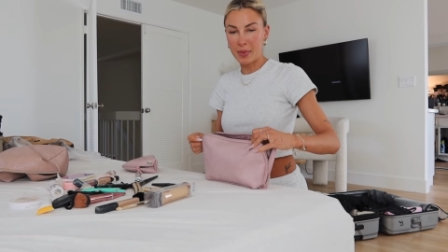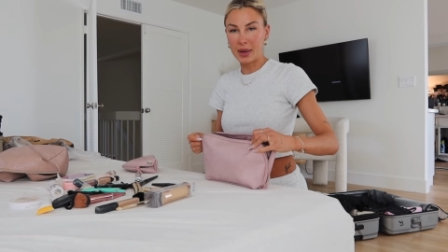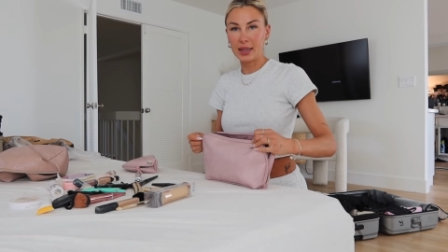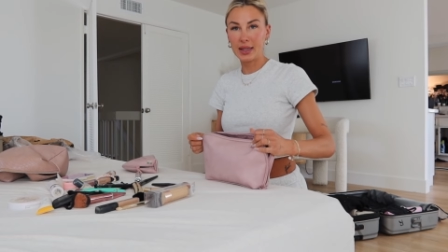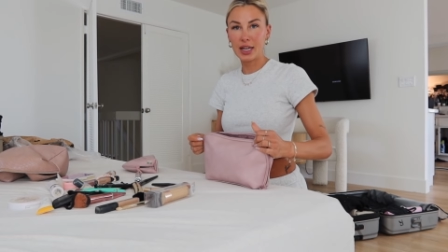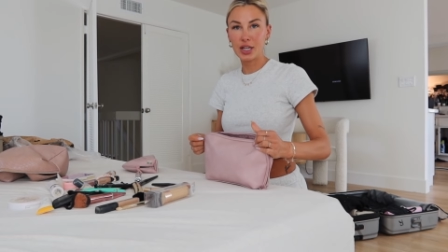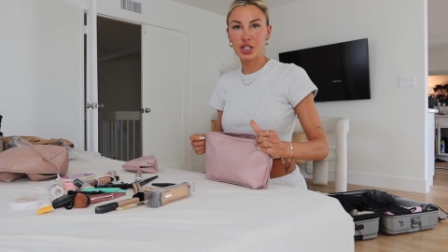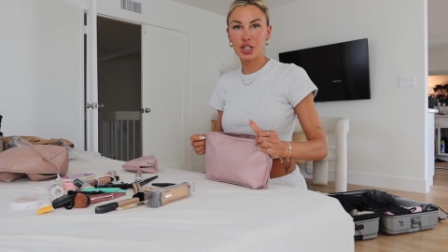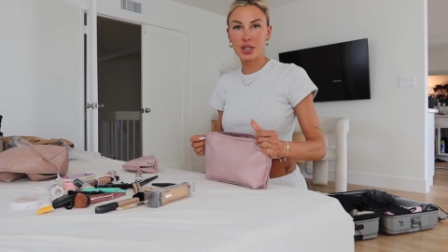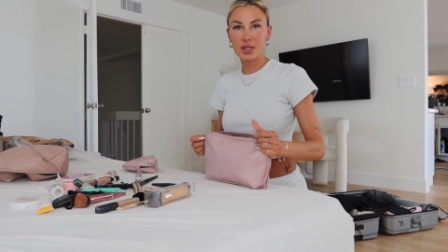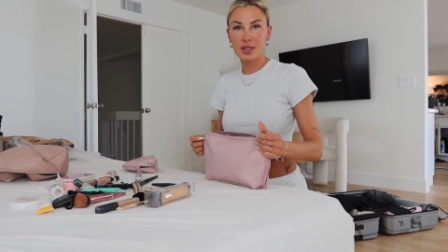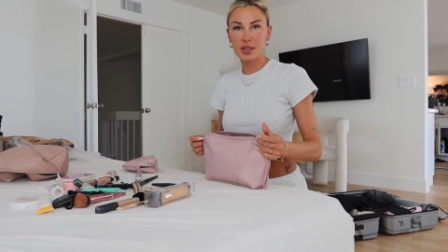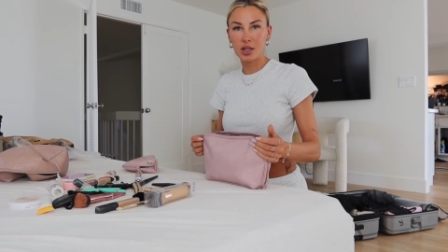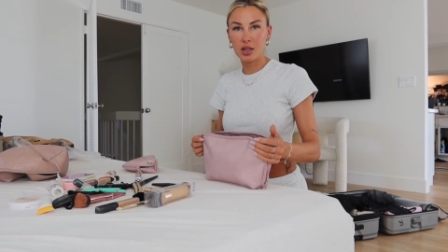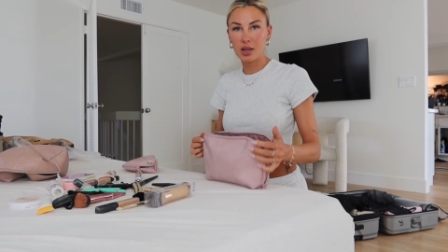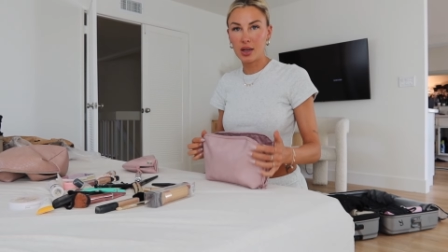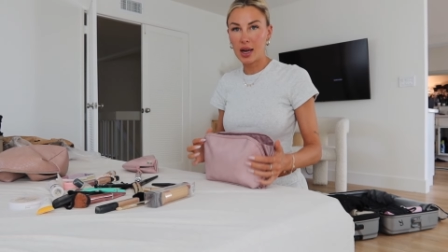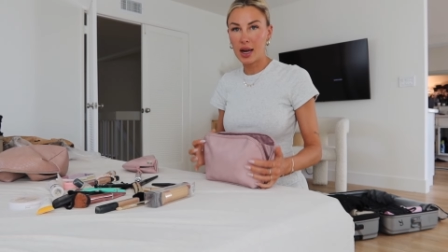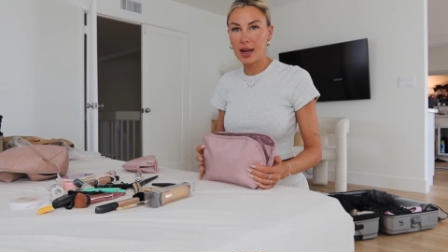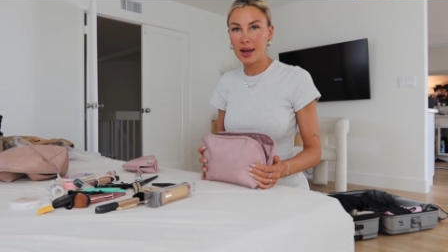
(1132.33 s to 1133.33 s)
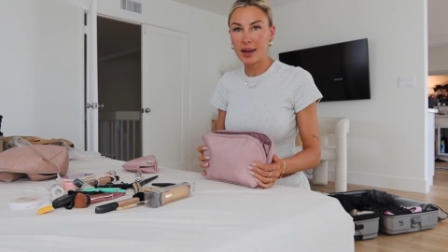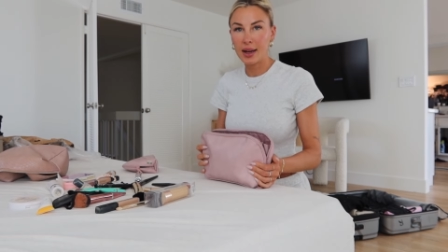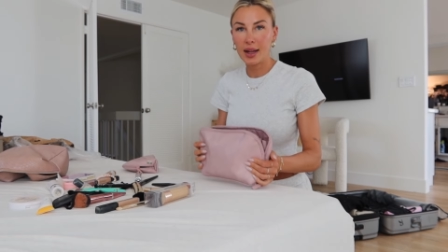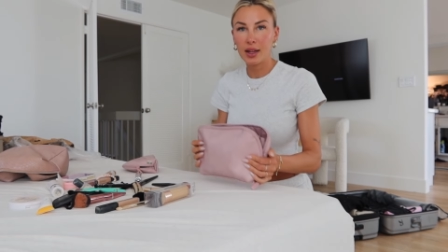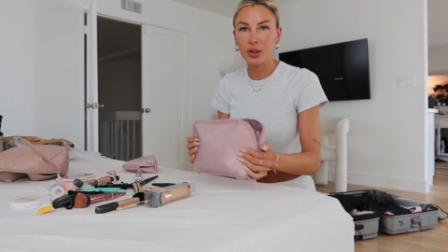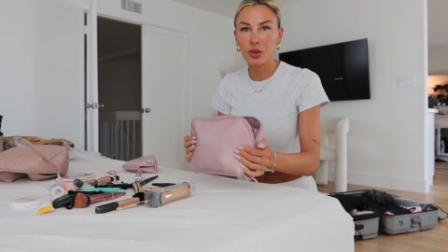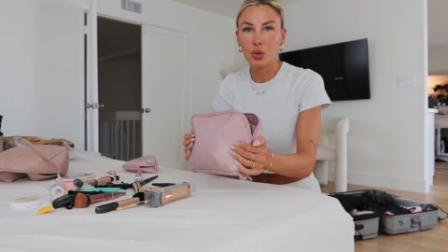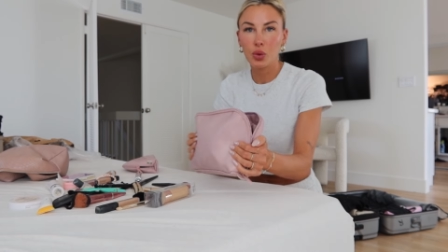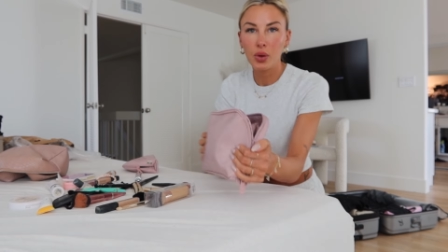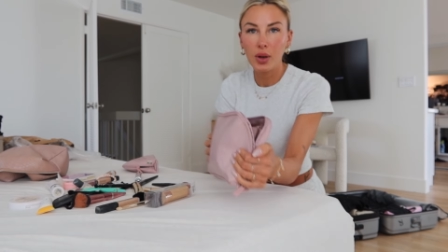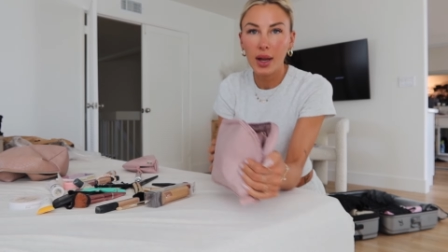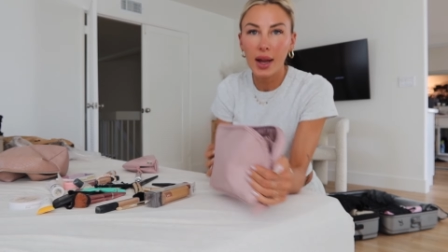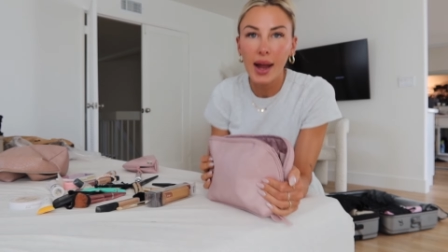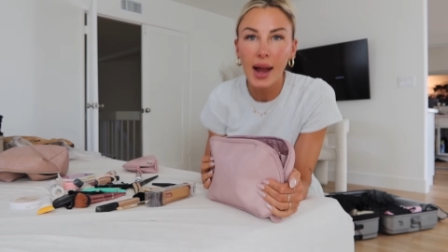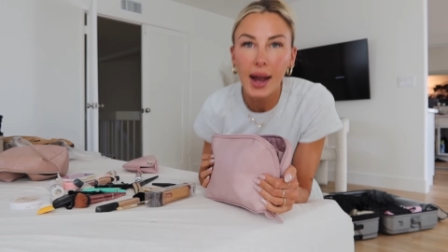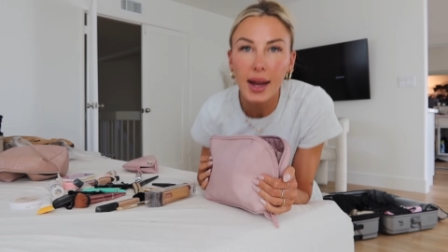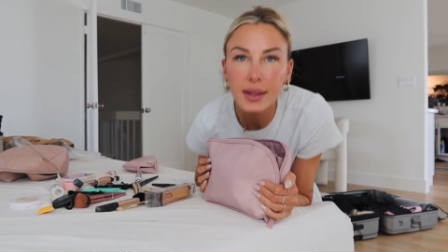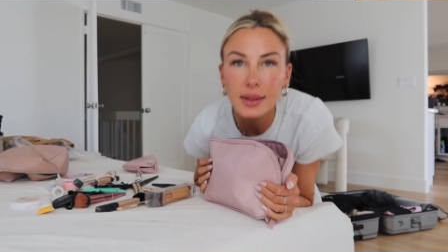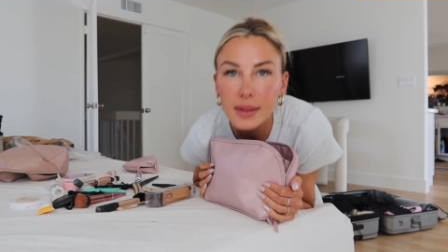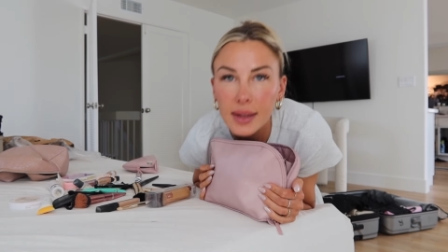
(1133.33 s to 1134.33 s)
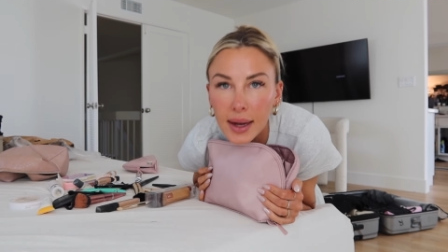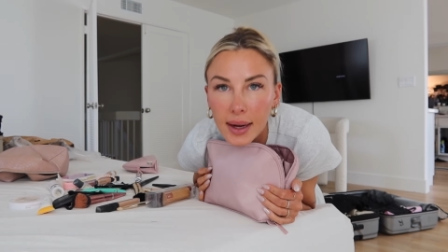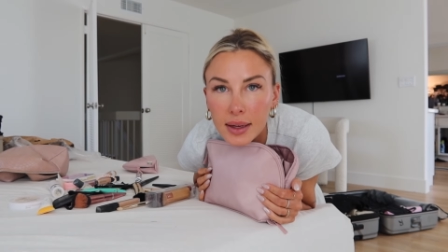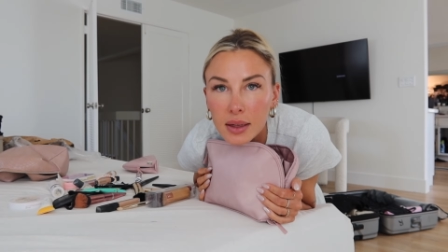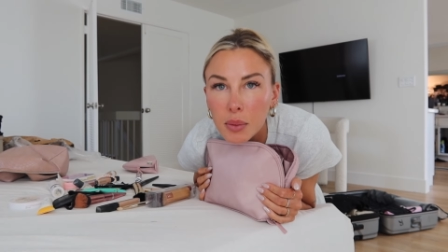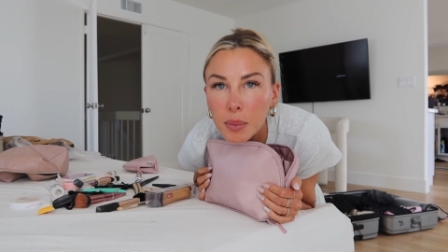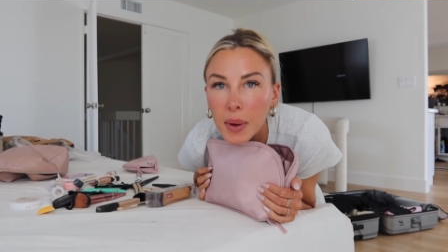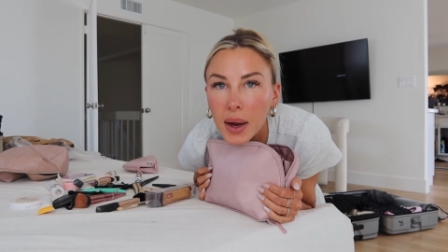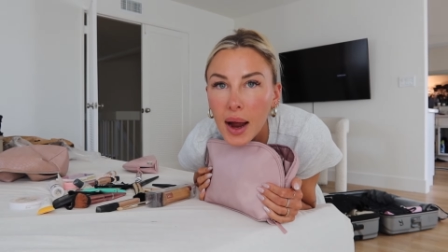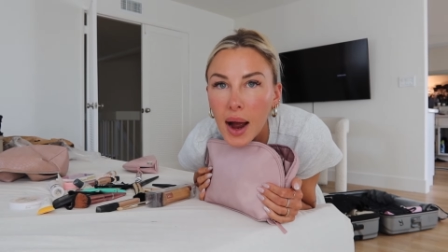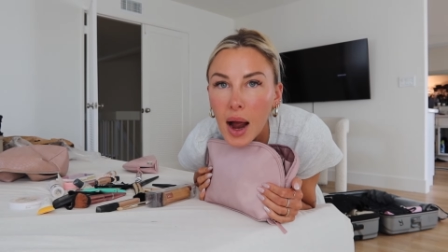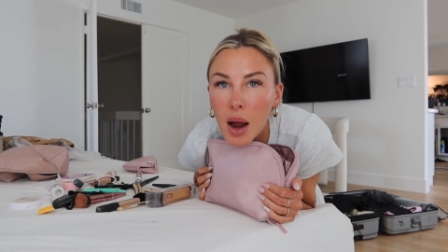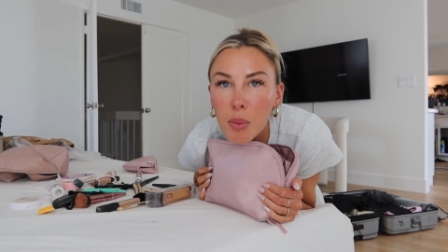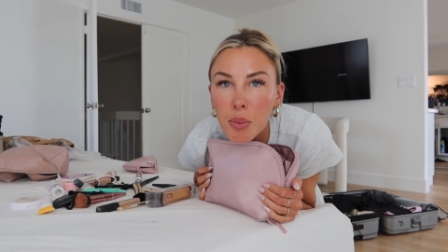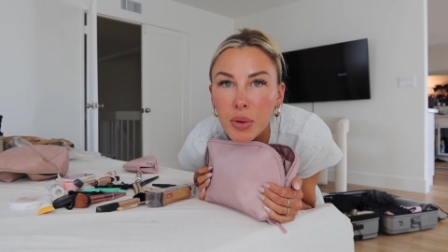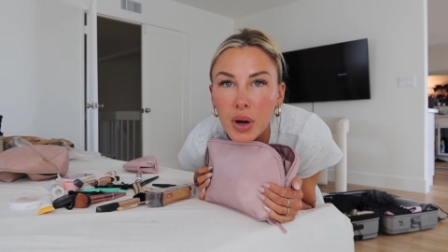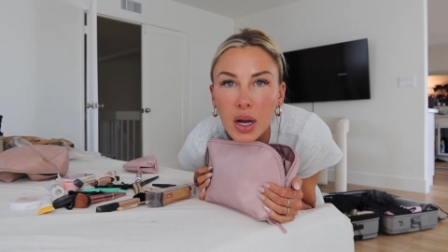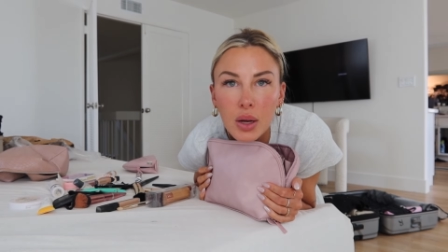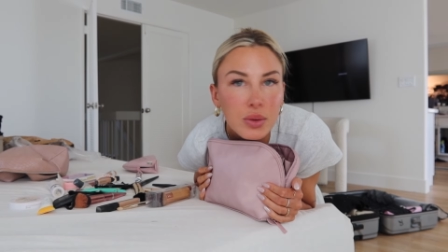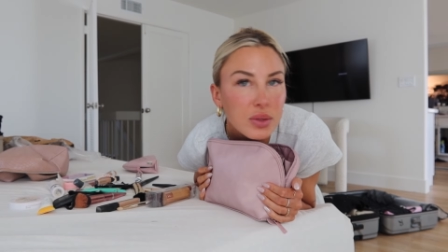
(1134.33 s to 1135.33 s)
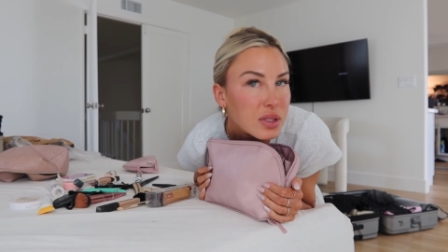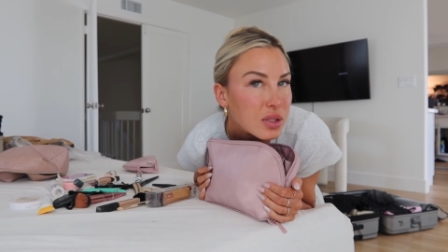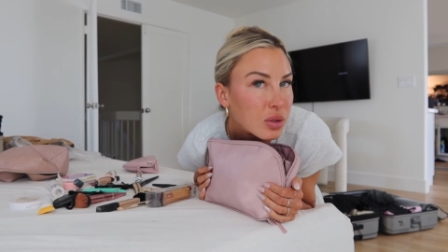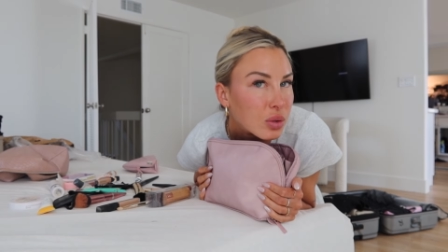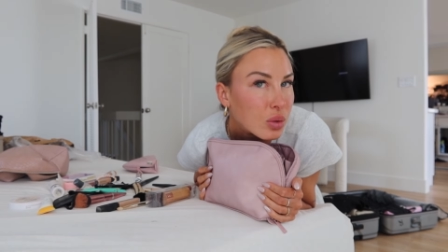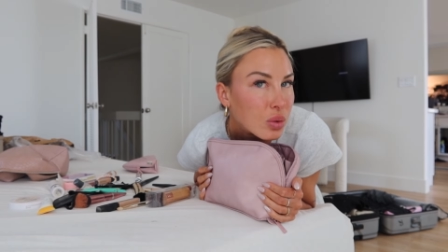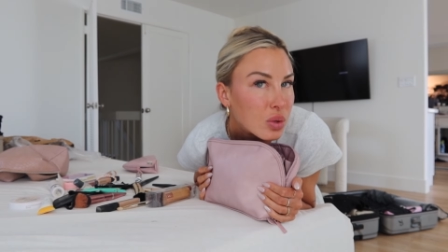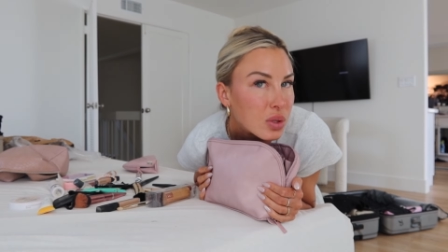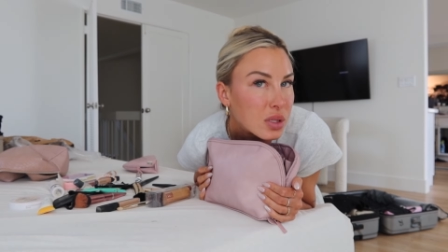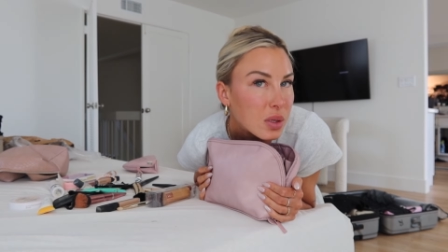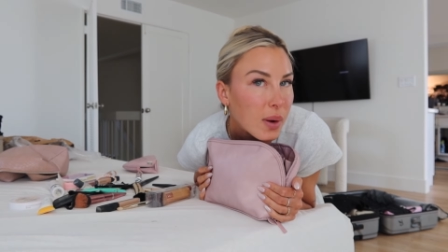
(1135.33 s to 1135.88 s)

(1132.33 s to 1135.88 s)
My lashes are done, and today I dyed my eyebrows too,